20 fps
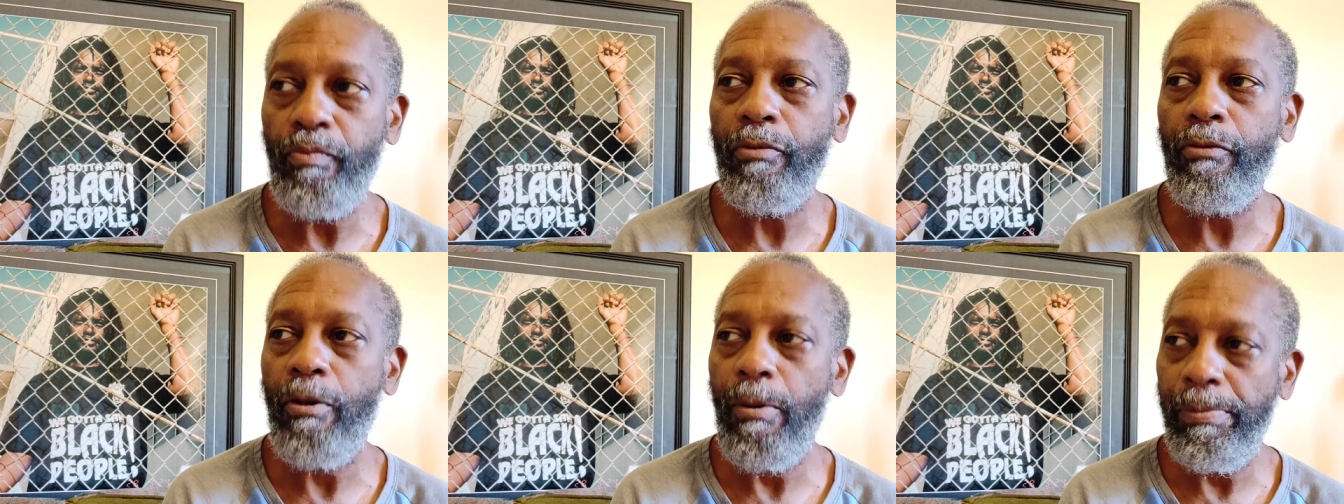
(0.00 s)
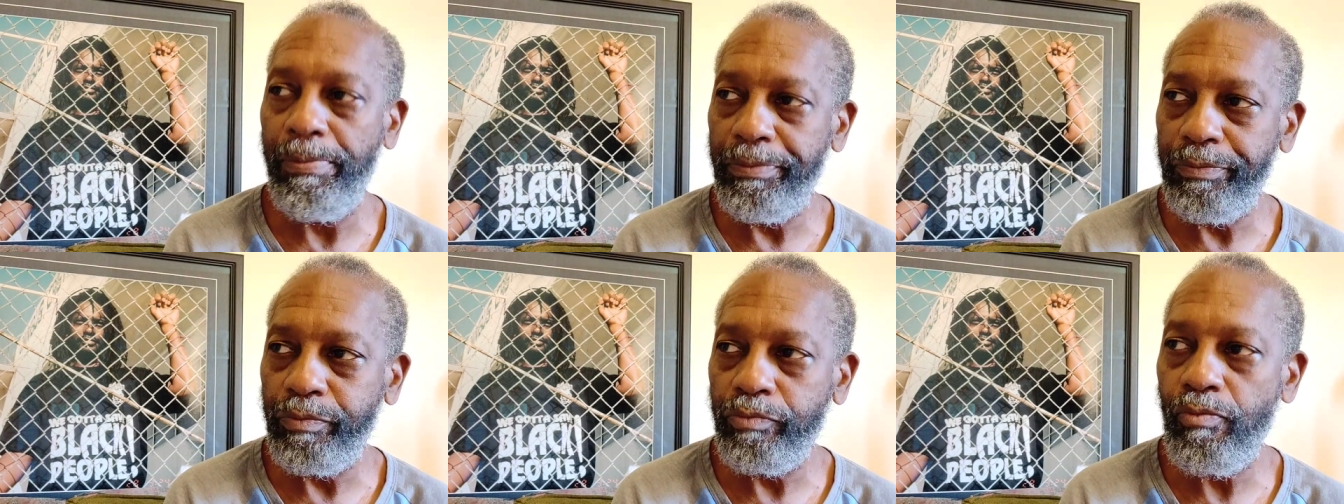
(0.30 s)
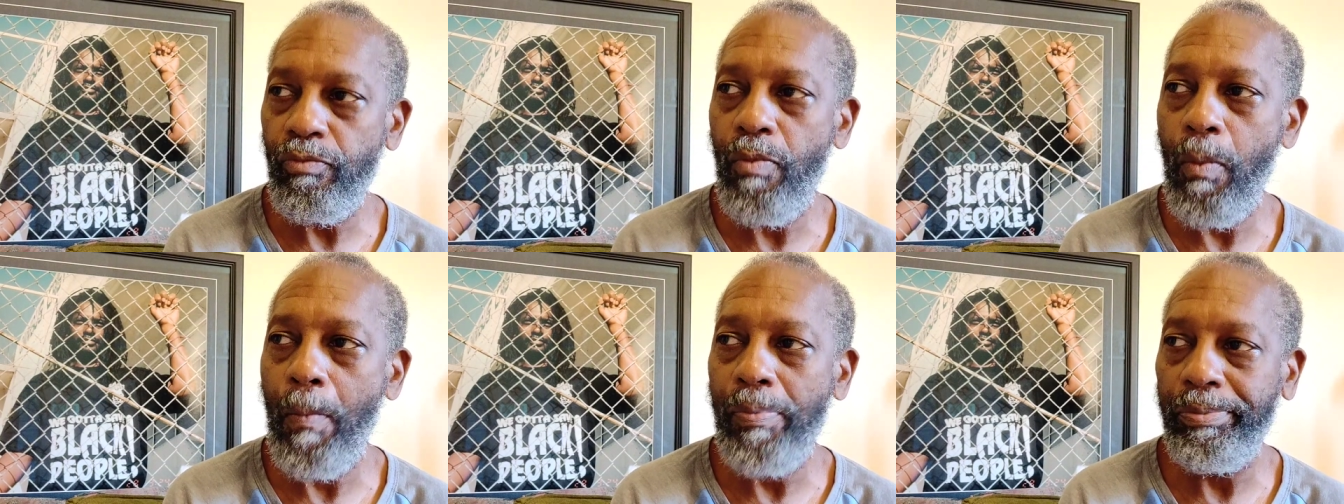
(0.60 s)
They will put
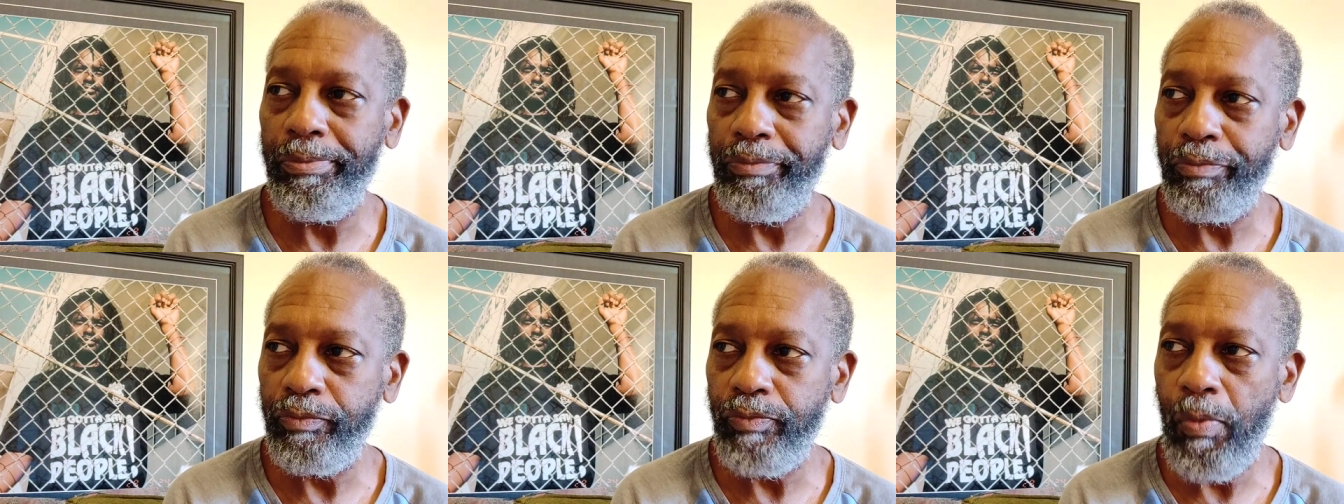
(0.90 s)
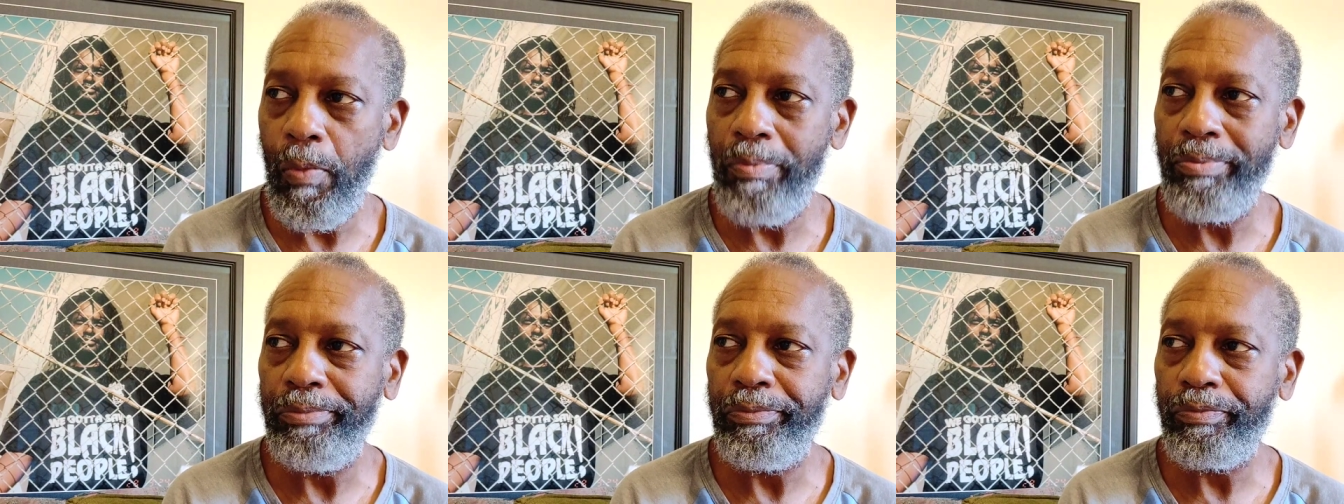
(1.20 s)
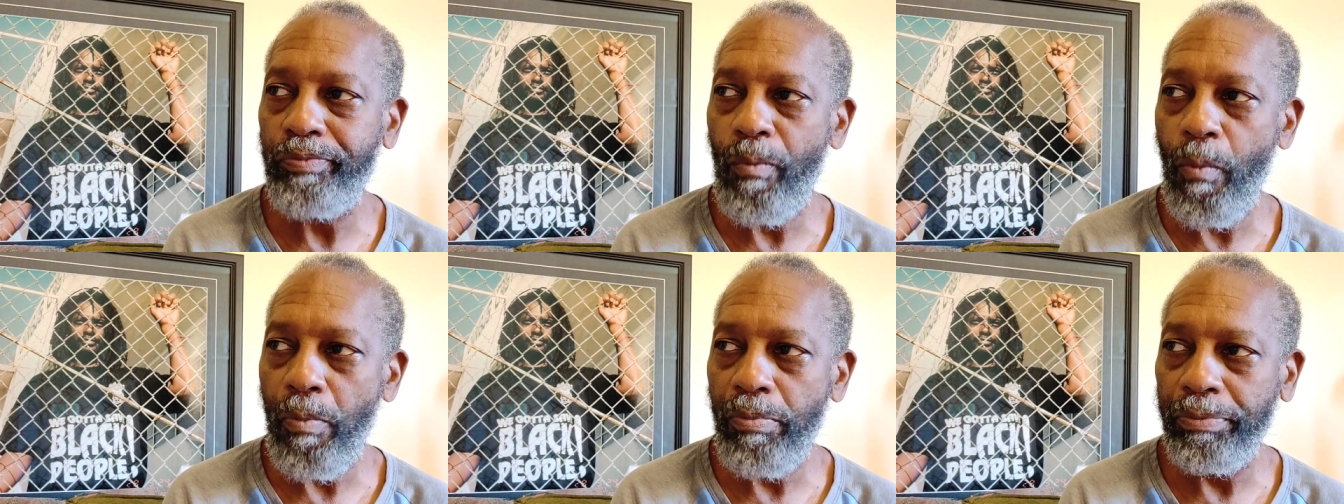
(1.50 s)
their accounts,
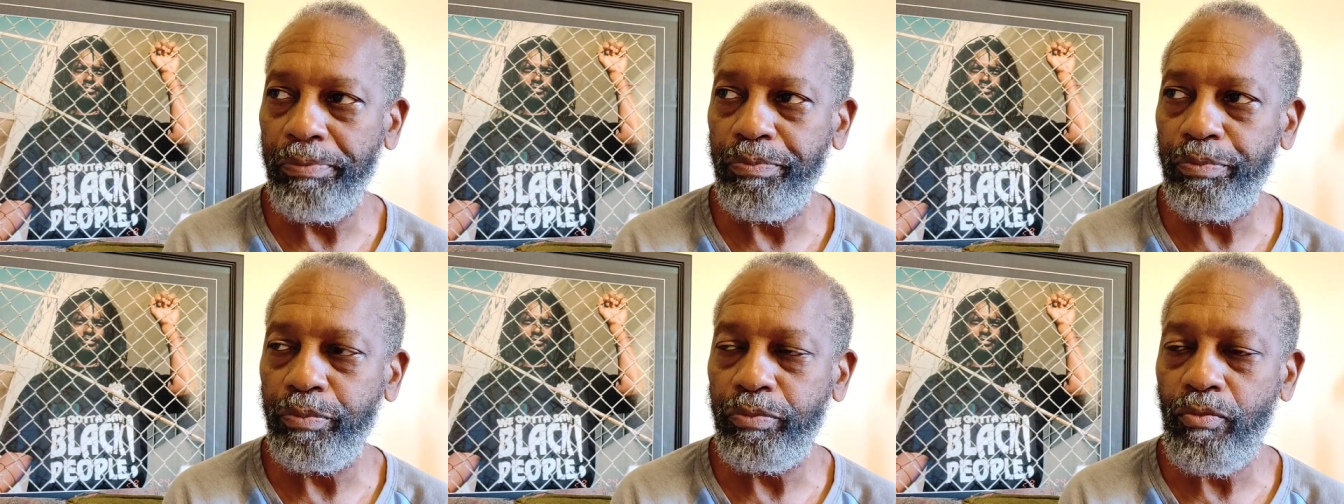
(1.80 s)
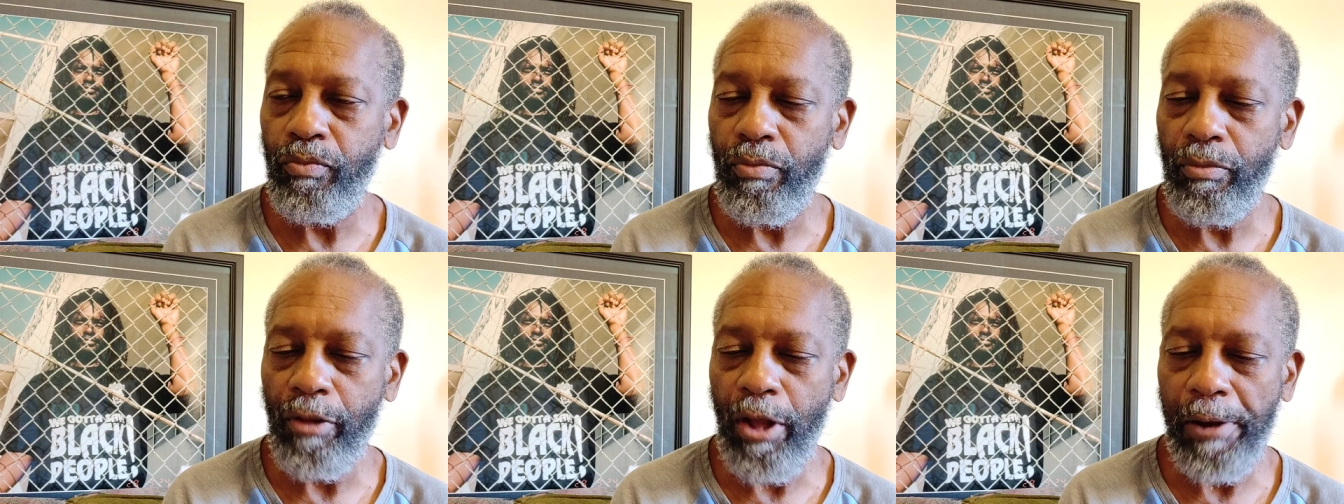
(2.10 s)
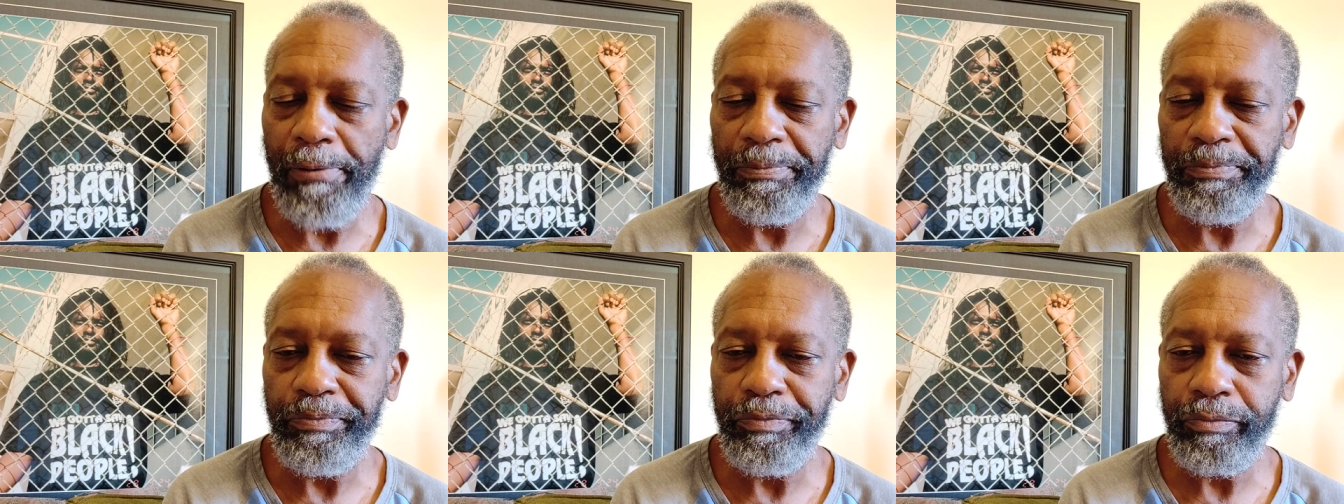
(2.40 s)
but they will, they
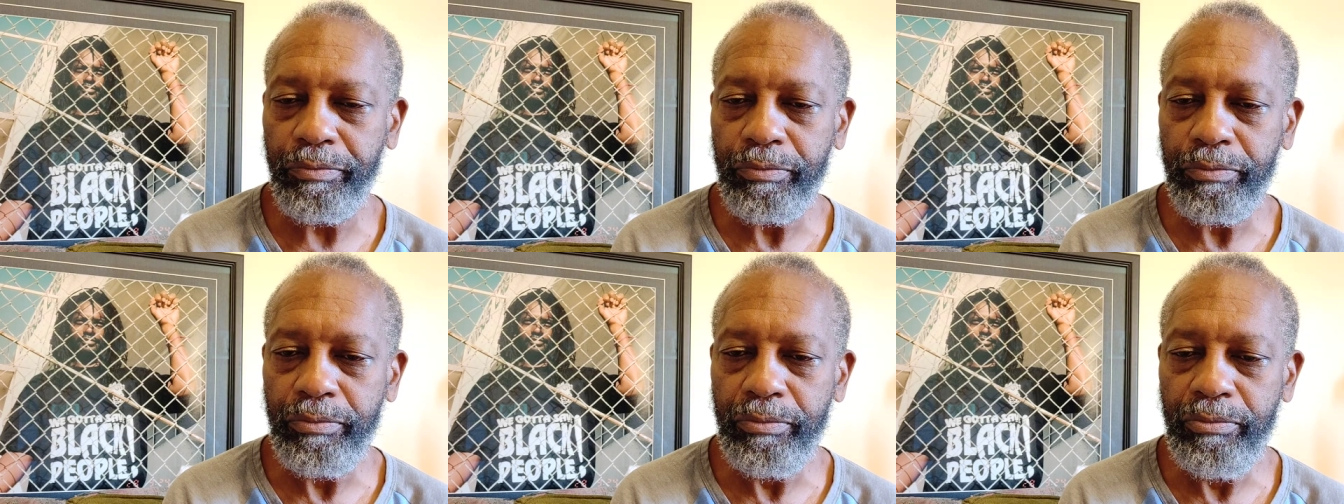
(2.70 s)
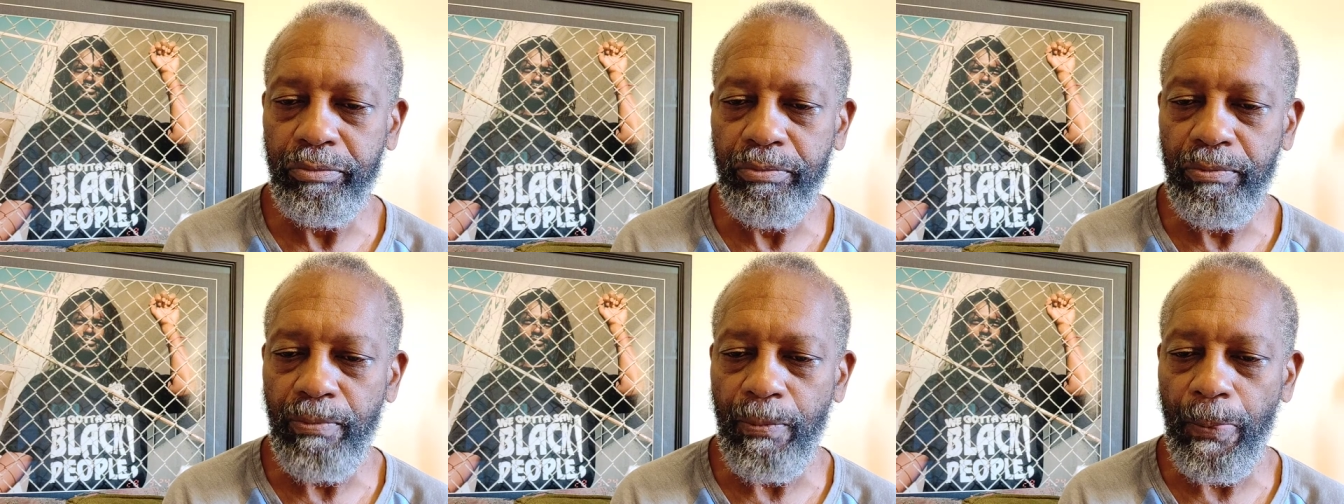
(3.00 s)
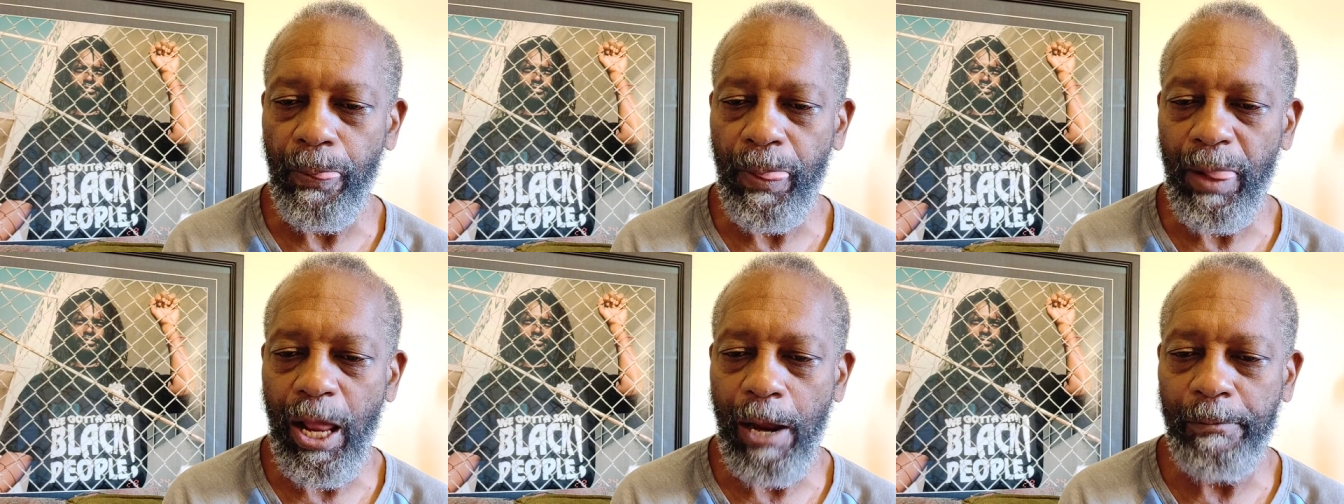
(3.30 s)
must do that
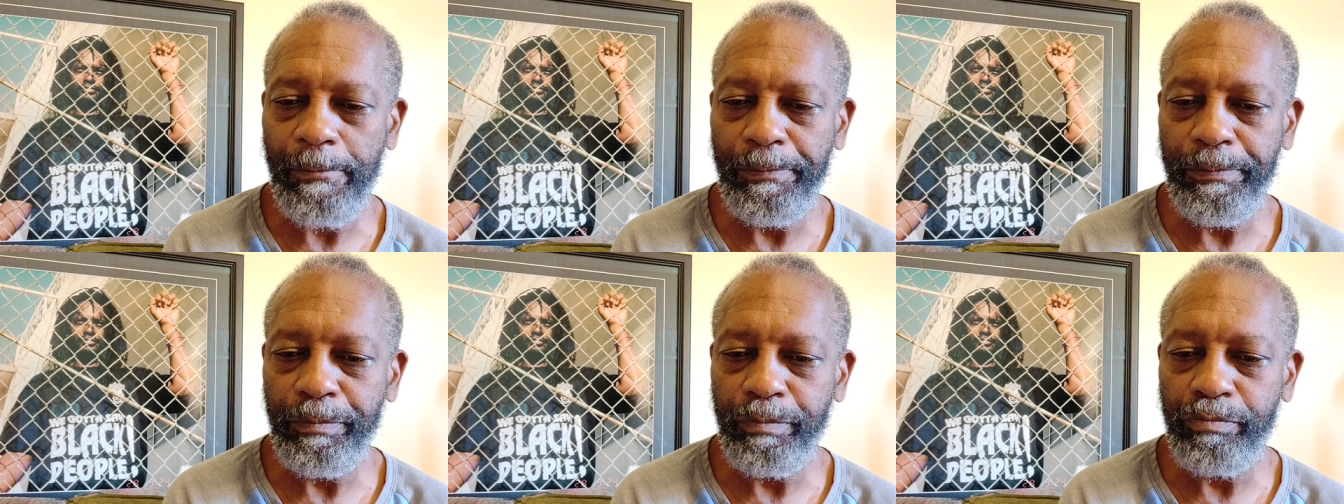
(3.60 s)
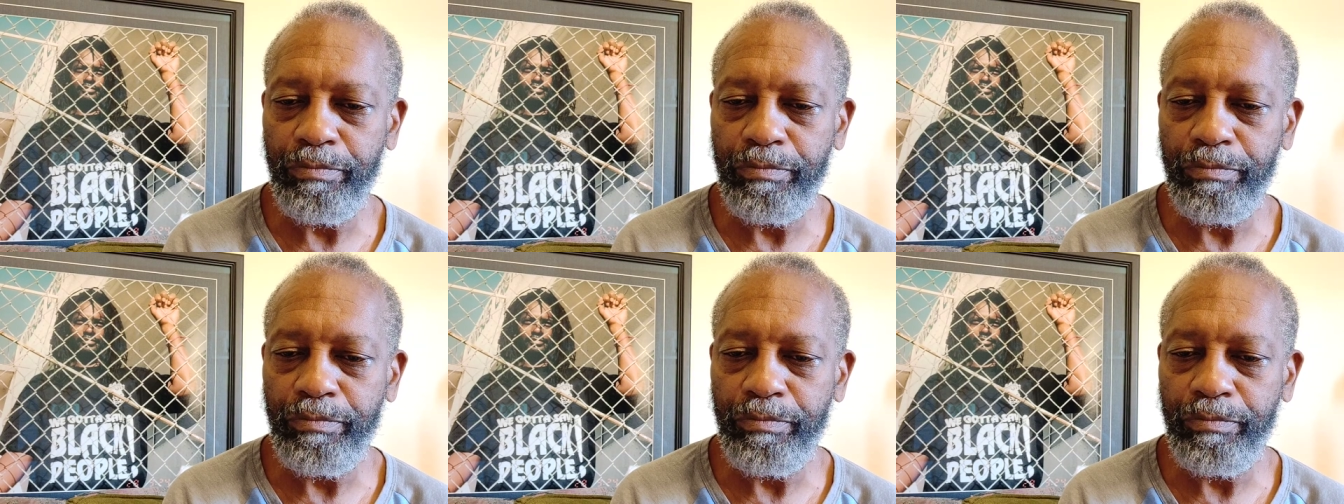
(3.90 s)
online.